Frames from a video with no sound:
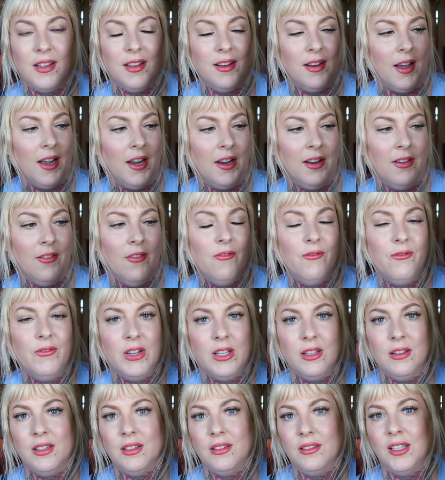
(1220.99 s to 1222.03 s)
and I
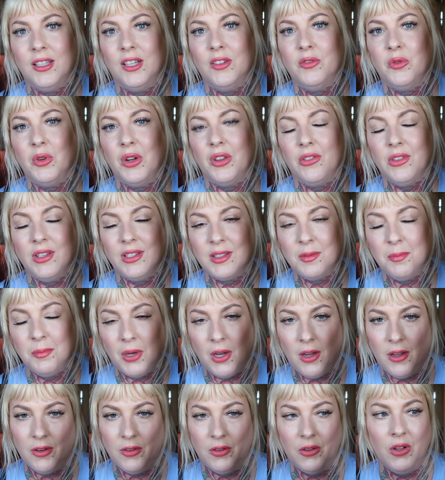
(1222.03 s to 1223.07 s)
fell in love with this
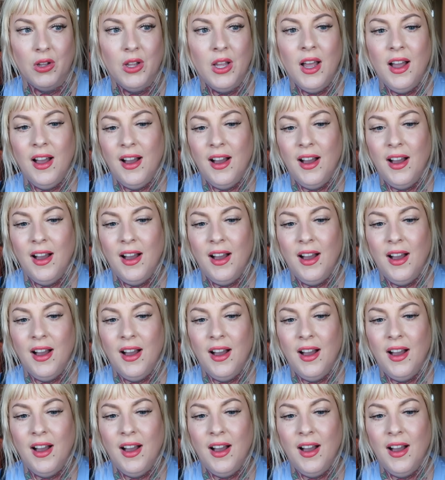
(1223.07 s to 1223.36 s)
bottle.